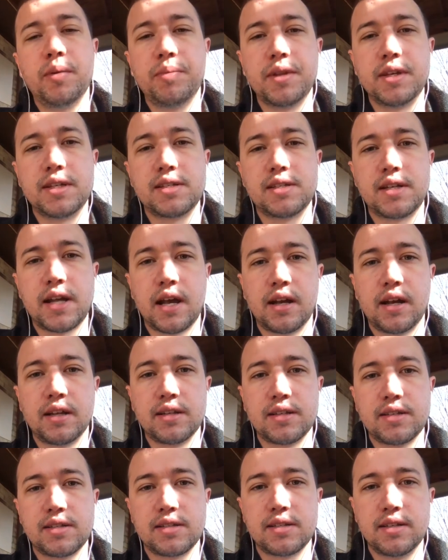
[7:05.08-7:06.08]
the
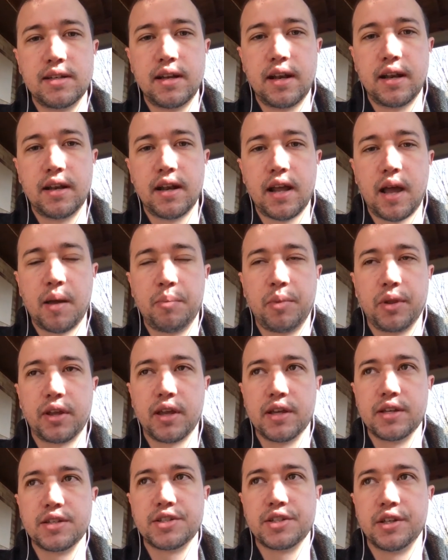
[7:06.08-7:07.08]
status
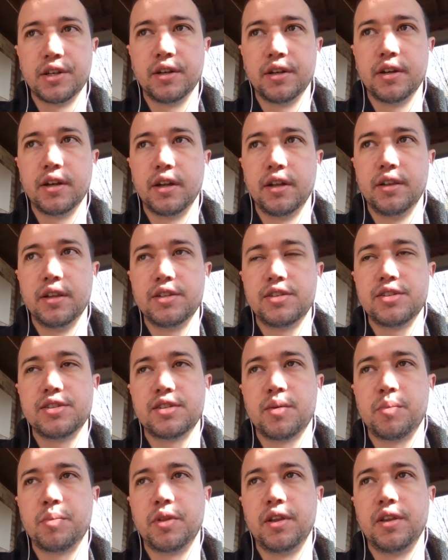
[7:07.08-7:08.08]
application, and this is
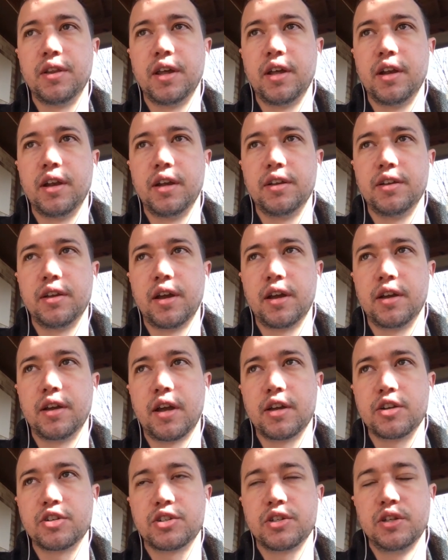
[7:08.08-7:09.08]
something that is
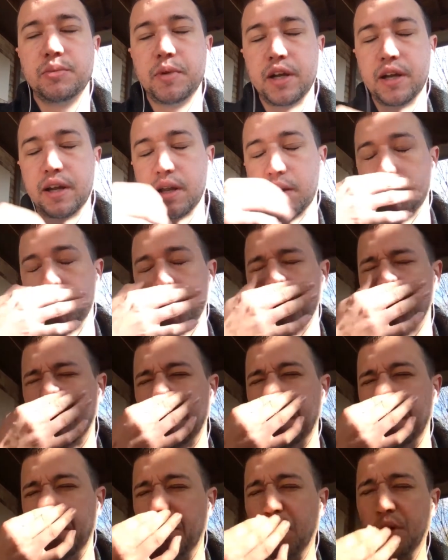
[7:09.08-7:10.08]
actually being
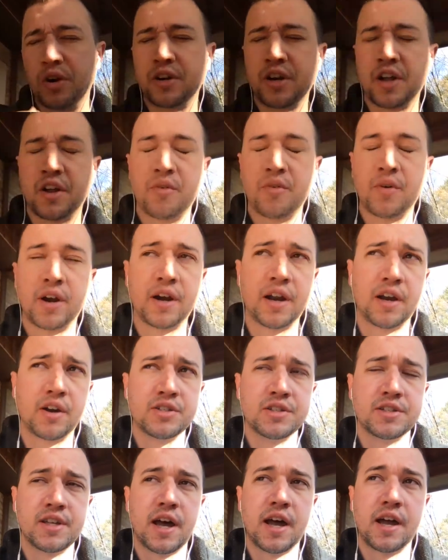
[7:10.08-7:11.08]
implemented and worked on right now,
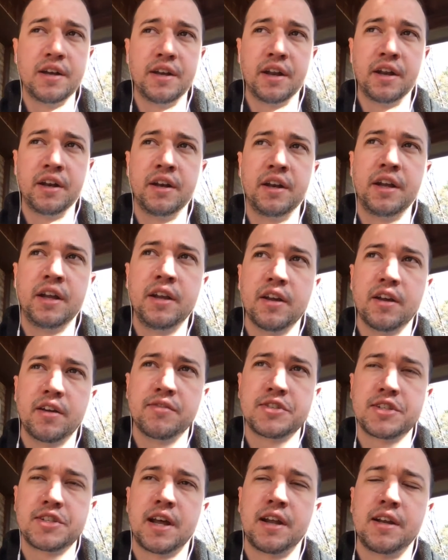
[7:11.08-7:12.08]
is the identity
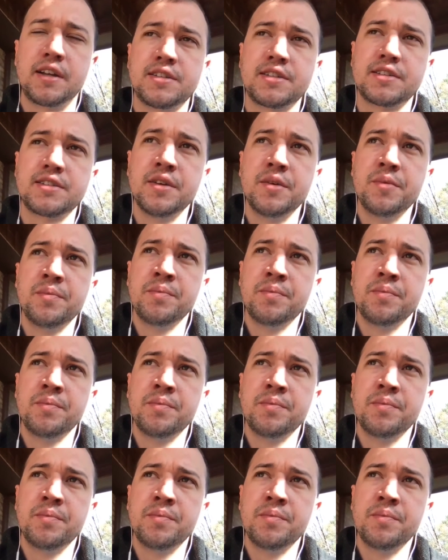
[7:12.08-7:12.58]
of status,